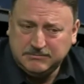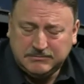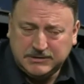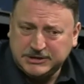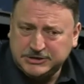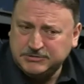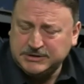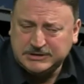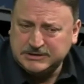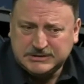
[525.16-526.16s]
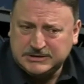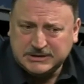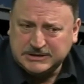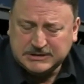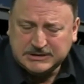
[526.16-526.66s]
National didn't
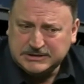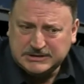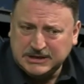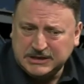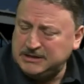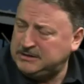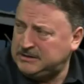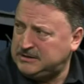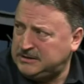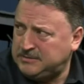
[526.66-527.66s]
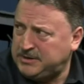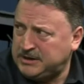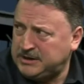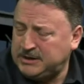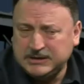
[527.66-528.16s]
take a
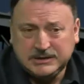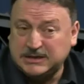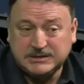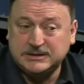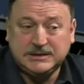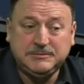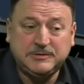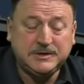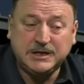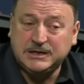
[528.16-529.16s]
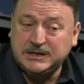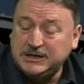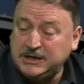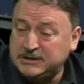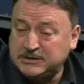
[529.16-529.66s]
bigger hit. It doesn't seem to have taken any
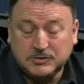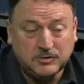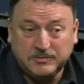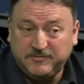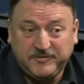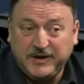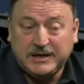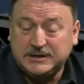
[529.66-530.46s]
hit at all. In fact,